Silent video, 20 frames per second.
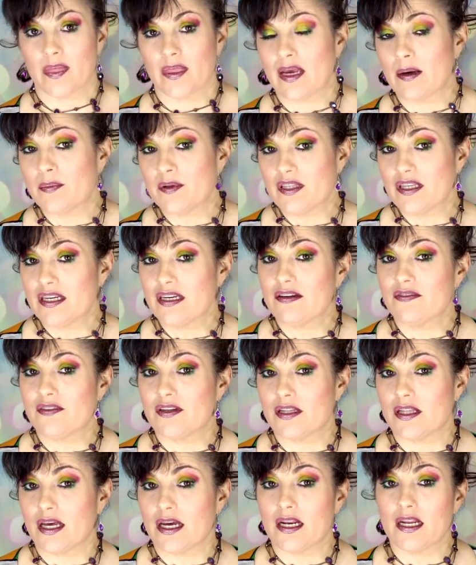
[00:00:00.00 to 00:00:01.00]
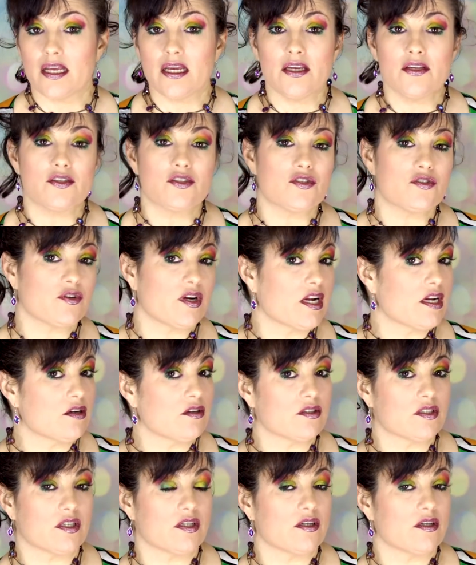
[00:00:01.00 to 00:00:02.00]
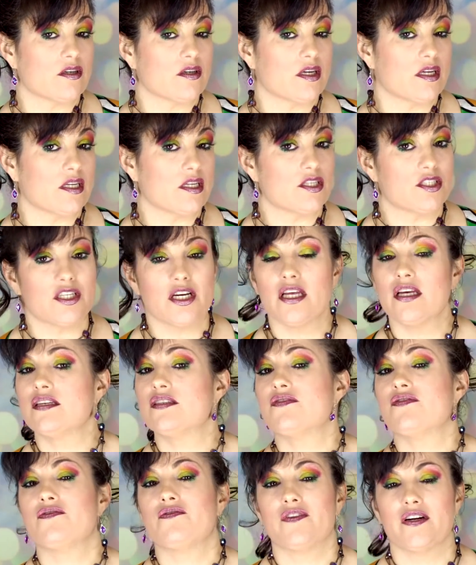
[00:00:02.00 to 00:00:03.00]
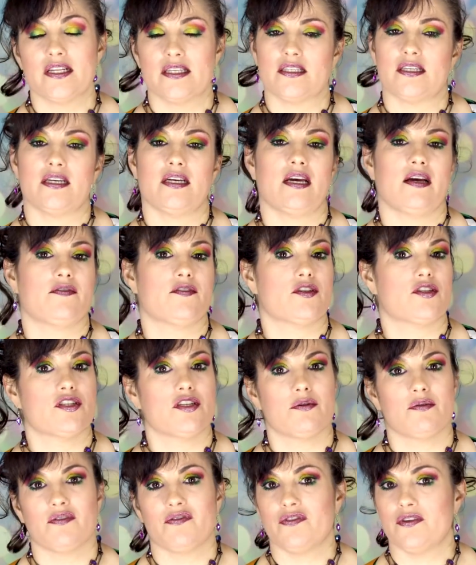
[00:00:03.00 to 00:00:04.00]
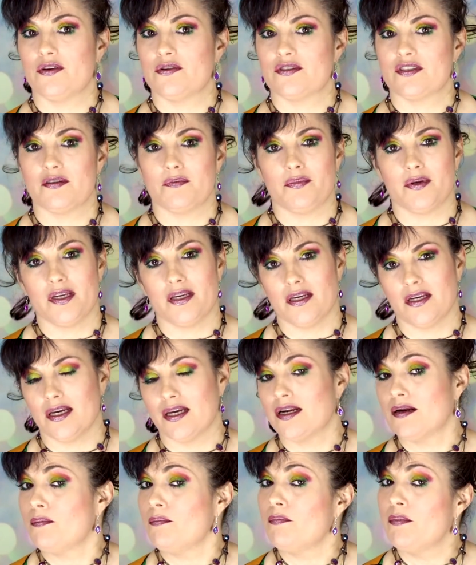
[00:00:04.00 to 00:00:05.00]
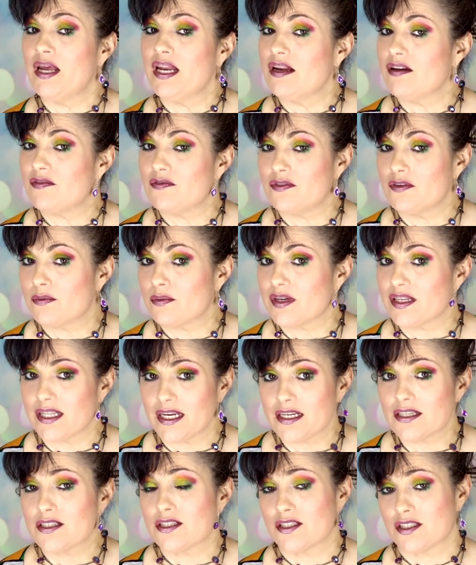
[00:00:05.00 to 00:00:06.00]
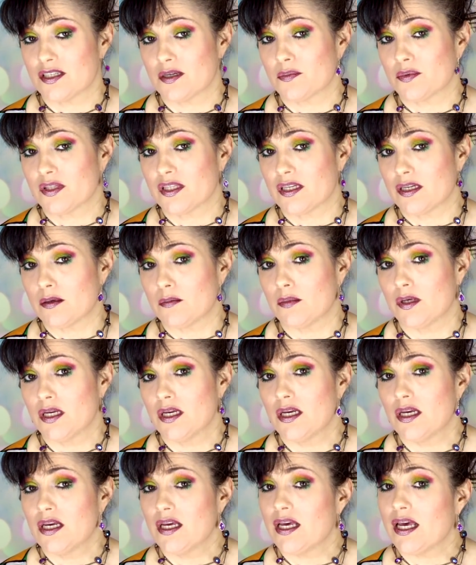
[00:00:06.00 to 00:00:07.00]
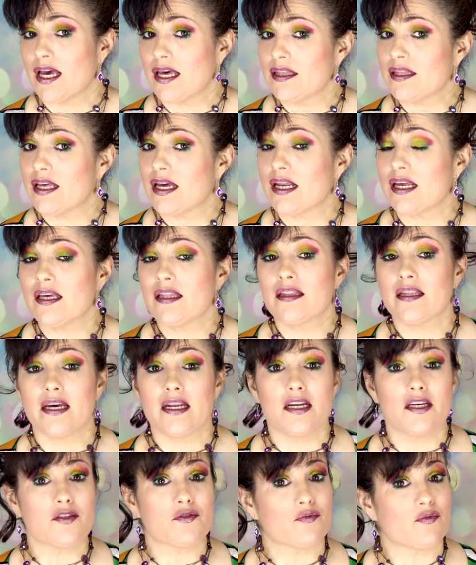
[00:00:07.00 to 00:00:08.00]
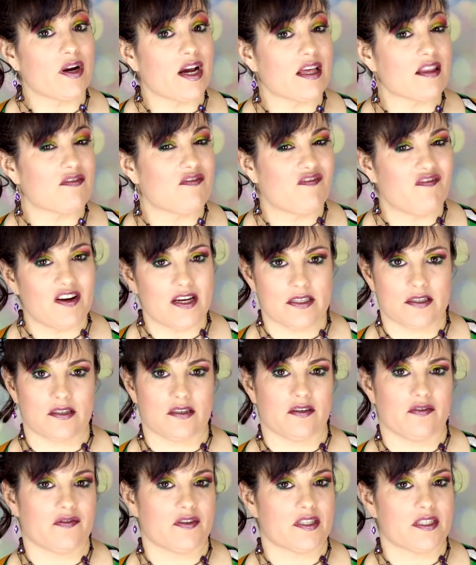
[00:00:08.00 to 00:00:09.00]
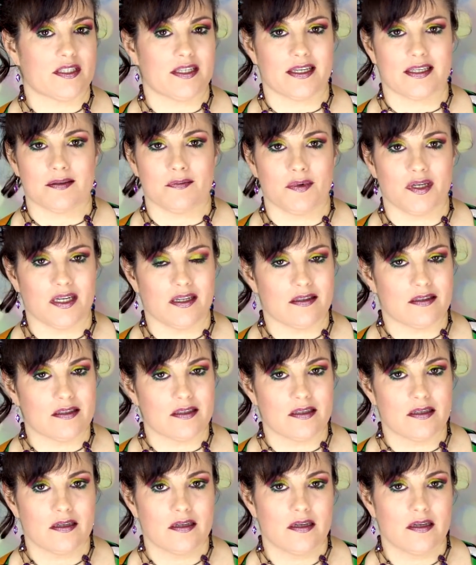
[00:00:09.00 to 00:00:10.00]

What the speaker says: They believed that he strangled her in a jealous frenzy after she refused to be in a meaningful relationship with him, and that he let his wrath fester for 6 months.